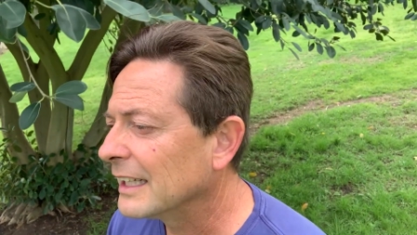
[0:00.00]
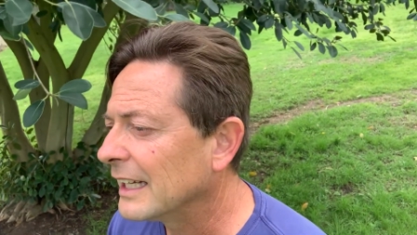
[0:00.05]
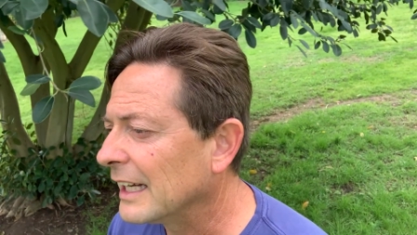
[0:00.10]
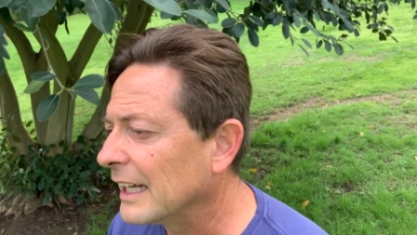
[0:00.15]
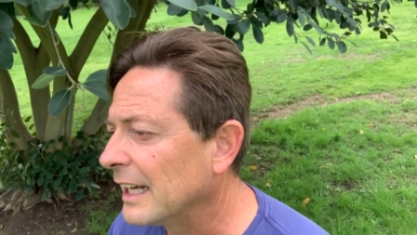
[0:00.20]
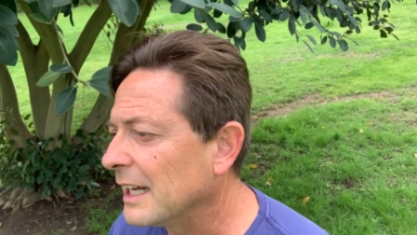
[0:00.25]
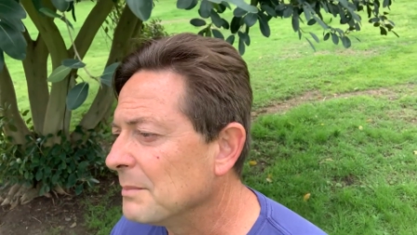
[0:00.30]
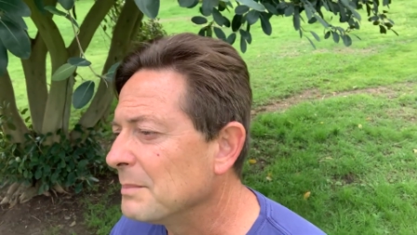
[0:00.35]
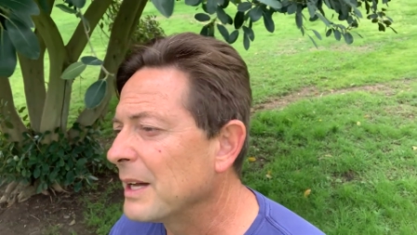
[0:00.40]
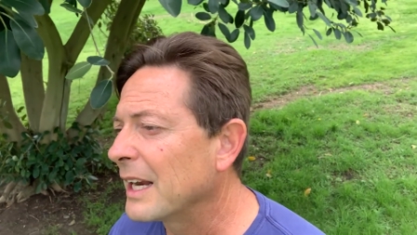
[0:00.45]

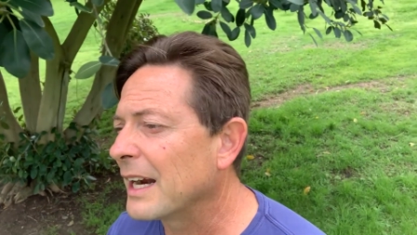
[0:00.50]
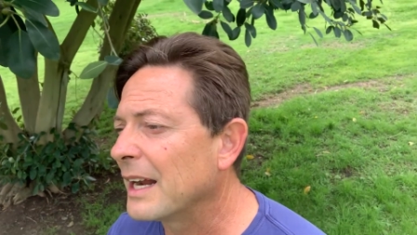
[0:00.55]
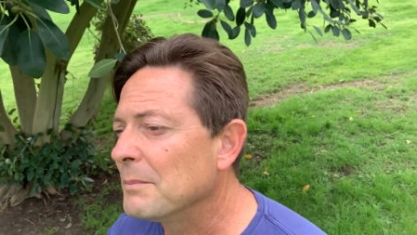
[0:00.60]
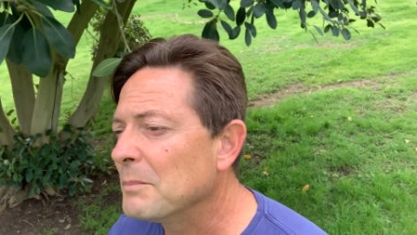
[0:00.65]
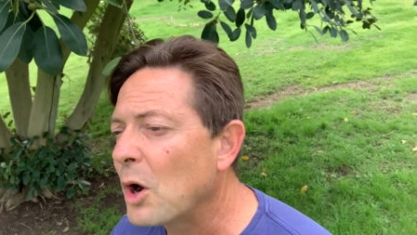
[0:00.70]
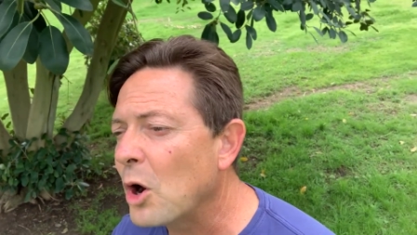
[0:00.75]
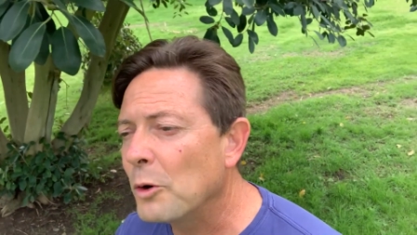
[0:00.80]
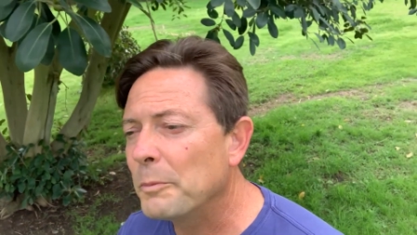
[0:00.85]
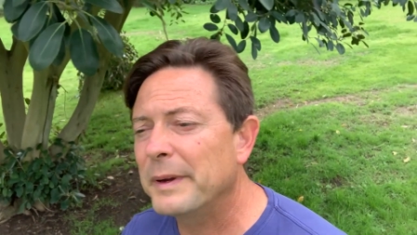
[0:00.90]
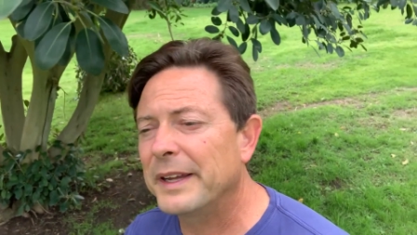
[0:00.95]
Uh, but
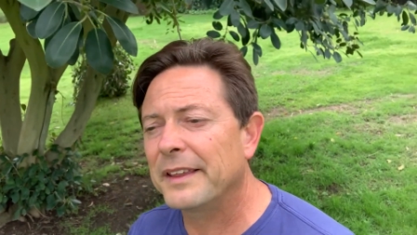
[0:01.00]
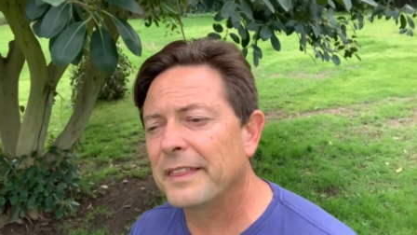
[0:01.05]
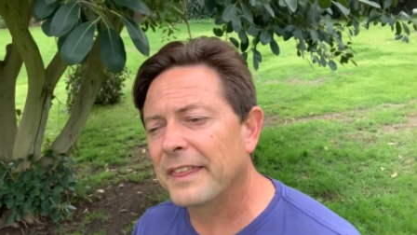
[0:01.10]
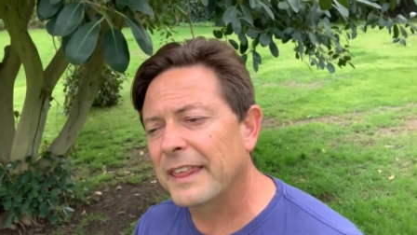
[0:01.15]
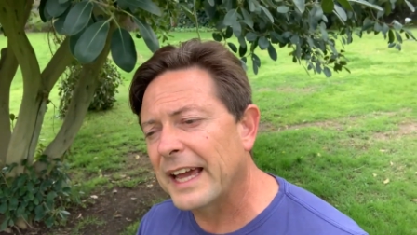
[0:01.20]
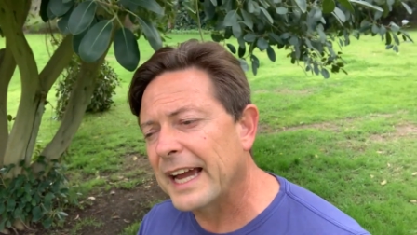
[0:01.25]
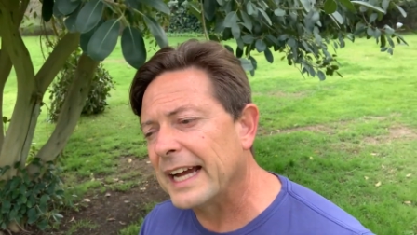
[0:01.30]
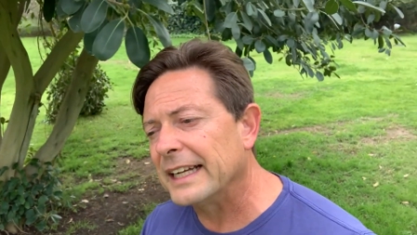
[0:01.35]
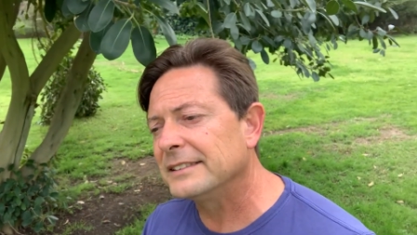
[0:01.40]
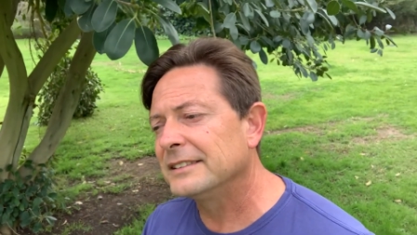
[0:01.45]
I'm hoping
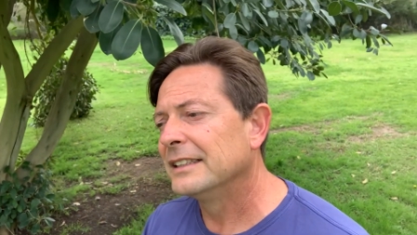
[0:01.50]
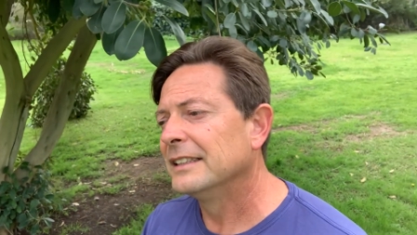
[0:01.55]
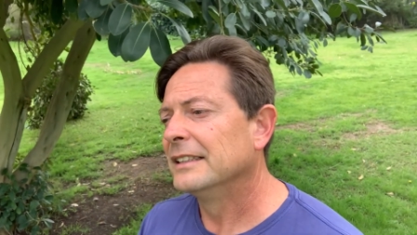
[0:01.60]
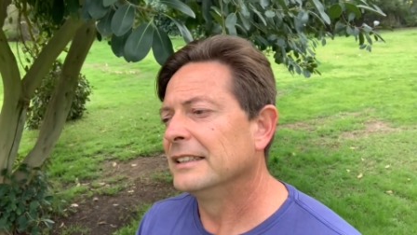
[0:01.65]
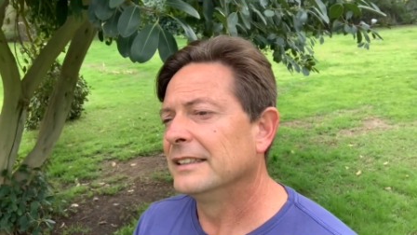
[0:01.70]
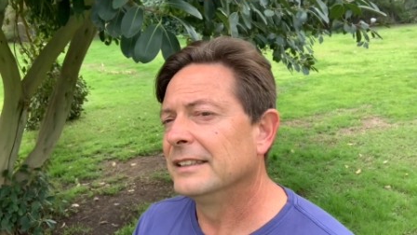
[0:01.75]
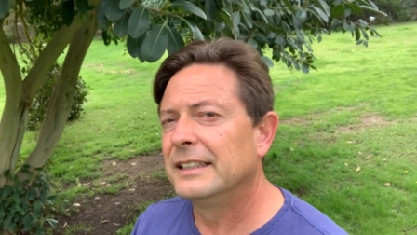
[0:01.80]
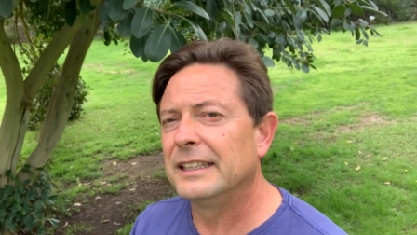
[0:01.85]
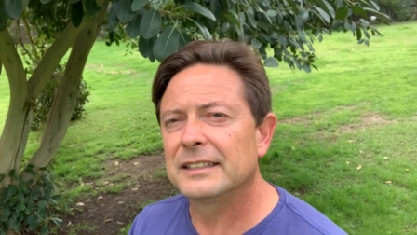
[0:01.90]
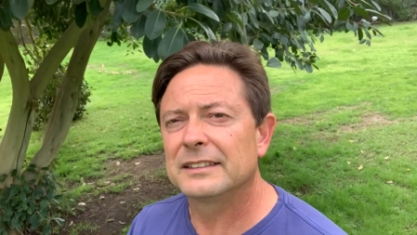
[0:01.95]
that
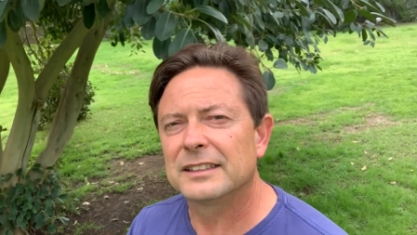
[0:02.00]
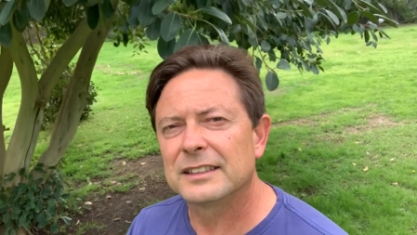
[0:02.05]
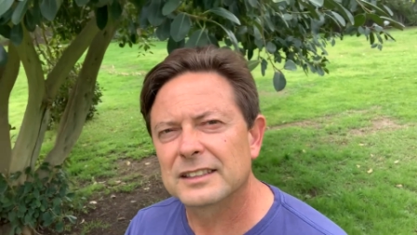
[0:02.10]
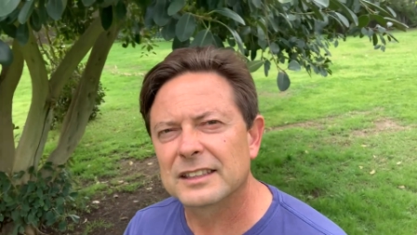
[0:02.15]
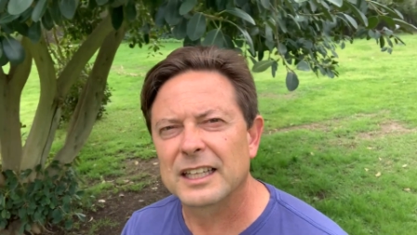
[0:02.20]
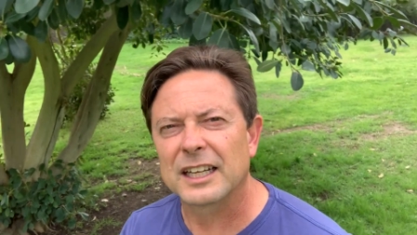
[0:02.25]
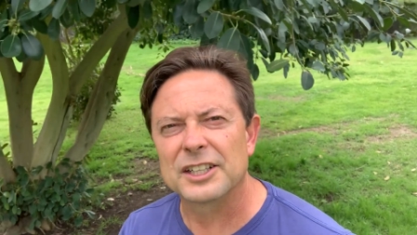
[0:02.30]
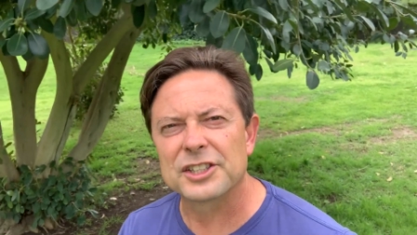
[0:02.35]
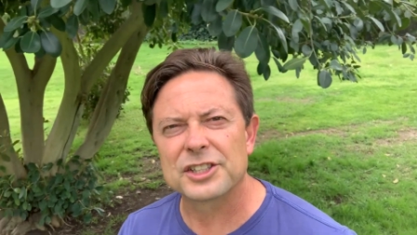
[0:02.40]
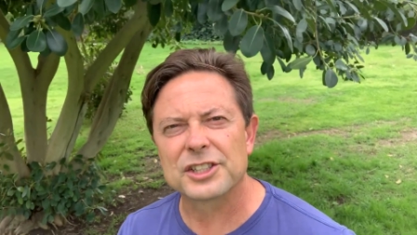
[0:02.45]
this
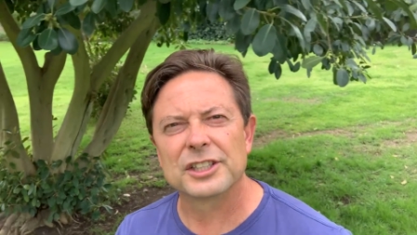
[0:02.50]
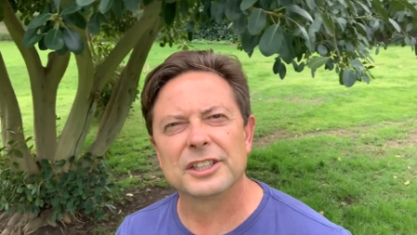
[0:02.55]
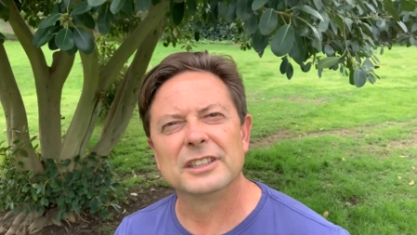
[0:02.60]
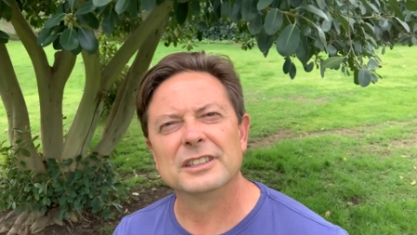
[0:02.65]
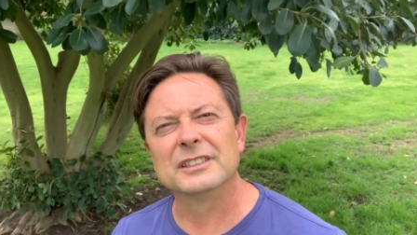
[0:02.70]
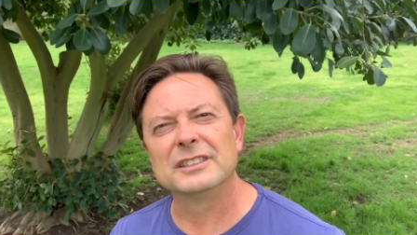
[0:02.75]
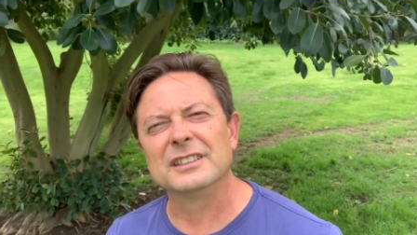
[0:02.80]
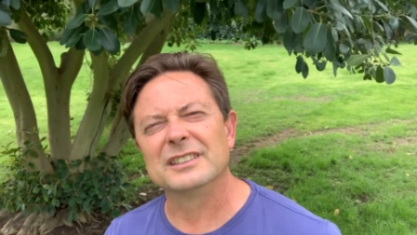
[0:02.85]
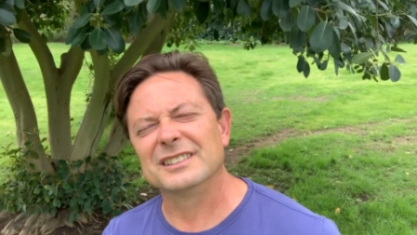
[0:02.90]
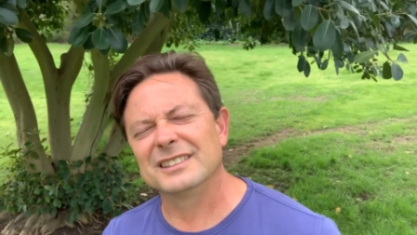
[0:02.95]

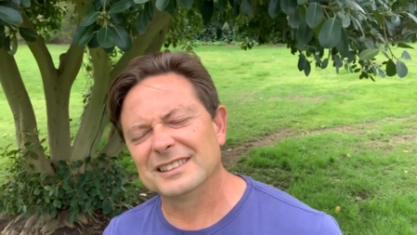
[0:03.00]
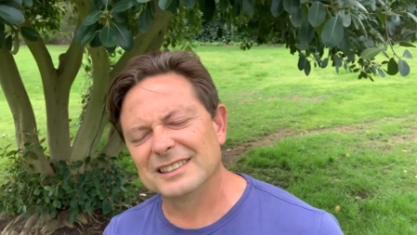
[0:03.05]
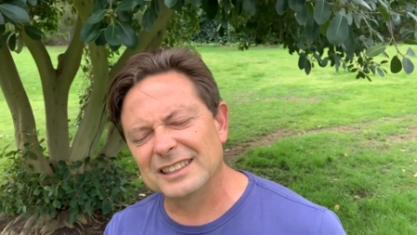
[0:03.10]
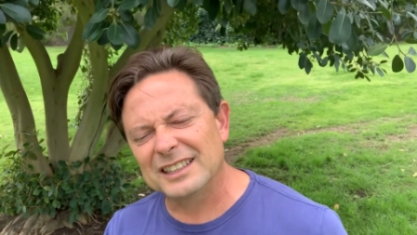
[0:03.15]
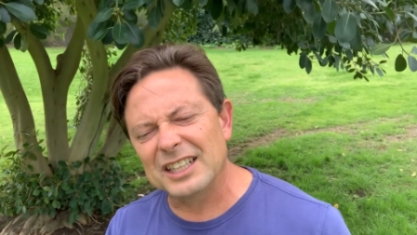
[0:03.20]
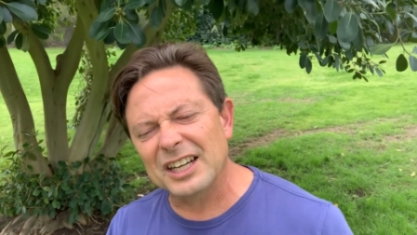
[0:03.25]
discussion